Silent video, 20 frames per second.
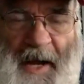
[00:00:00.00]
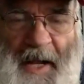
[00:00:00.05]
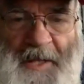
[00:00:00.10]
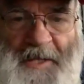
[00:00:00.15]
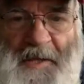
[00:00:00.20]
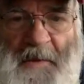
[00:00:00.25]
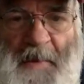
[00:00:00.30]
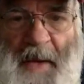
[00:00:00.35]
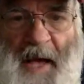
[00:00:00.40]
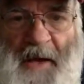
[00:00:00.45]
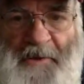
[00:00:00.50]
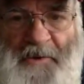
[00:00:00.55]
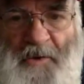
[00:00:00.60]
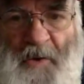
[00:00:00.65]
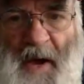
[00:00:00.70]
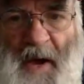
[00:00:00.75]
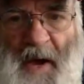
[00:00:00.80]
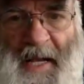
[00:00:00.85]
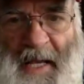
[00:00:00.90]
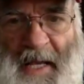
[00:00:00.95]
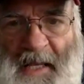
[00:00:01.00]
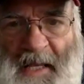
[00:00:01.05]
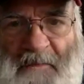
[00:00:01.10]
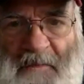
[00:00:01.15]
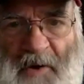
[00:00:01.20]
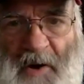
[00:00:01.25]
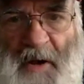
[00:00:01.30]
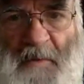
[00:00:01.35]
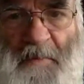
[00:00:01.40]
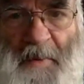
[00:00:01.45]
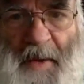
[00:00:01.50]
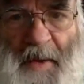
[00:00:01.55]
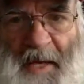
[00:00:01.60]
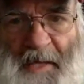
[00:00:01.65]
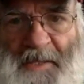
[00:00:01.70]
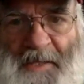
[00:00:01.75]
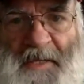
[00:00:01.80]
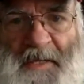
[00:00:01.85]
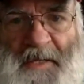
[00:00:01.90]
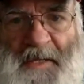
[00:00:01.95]
It's about trying to get the very
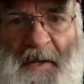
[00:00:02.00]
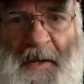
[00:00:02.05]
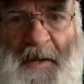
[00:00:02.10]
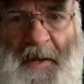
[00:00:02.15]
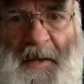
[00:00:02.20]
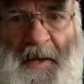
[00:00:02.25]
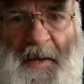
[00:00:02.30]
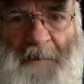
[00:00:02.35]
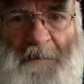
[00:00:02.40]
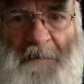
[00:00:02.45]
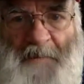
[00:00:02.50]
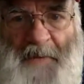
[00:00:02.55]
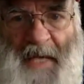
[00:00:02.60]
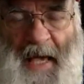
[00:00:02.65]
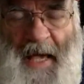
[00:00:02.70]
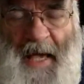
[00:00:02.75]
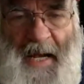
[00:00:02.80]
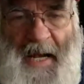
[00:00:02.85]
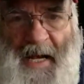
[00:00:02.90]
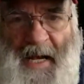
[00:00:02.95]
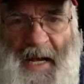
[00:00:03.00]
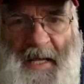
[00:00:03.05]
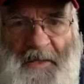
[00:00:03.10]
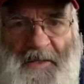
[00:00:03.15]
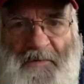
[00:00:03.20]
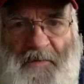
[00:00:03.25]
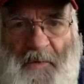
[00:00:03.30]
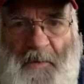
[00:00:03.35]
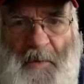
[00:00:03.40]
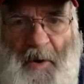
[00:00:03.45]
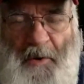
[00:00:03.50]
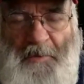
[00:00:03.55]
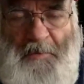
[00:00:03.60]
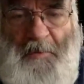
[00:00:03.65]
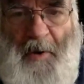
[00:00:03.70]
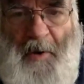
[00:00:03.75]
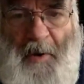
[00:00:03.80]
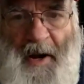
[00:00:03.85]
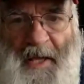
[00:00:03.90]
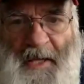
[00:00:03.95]
best candidates for
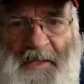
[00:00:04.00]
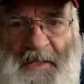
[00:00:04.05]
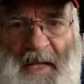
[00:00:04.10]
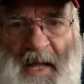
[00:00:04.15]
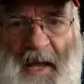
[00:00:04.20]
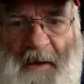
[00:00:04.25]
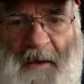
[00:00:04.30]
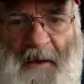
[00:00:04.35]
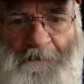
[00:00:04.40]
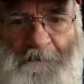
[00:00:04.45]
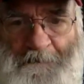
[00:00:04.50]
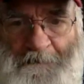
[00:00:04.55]
both parties. Now,